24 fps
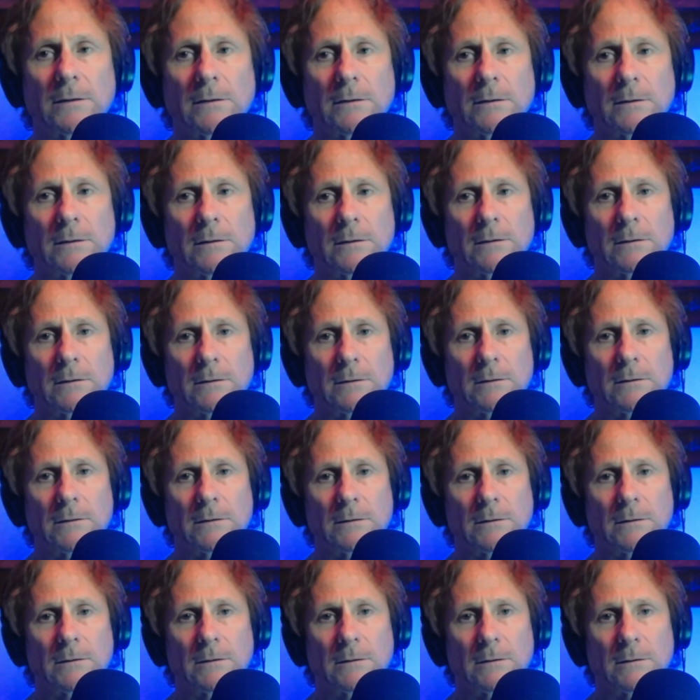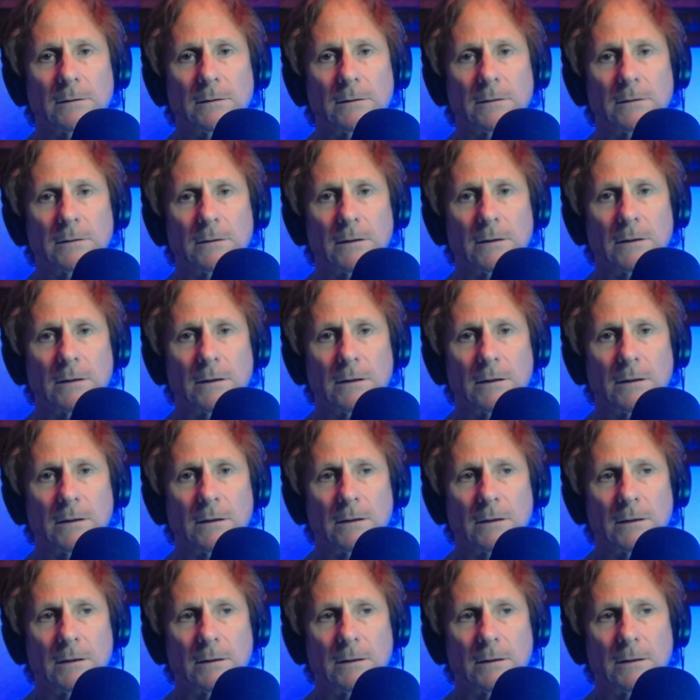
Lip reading: (no one is talking)